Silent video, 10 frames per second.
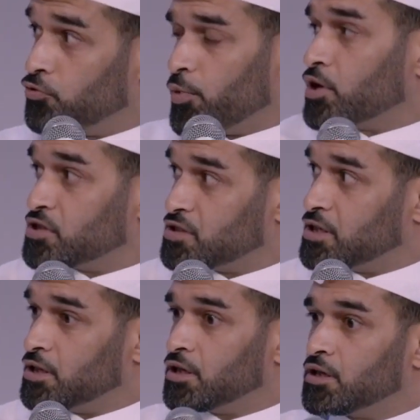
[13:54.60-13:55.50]
from
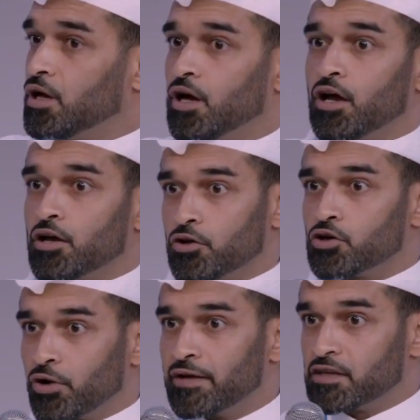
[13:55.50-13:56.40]
Argentina, you
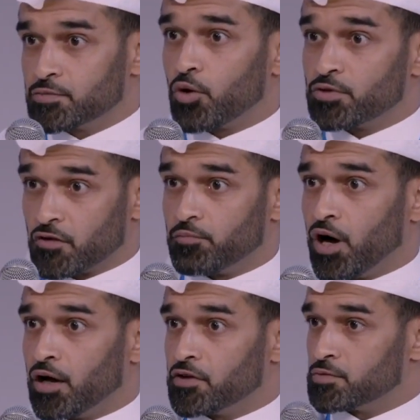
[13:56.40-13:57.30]
create these moments of
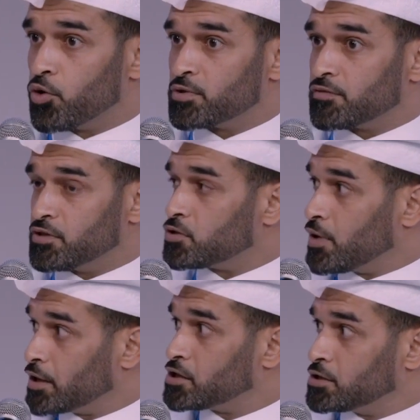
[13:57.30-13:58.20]
bond, these moments of
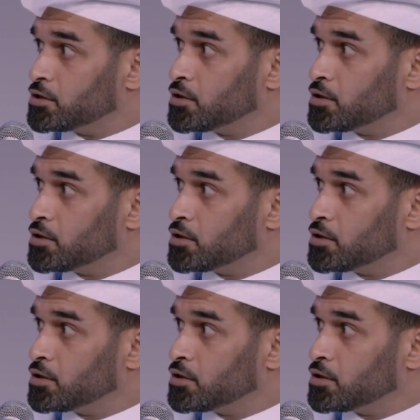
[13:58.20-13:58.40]
interaction.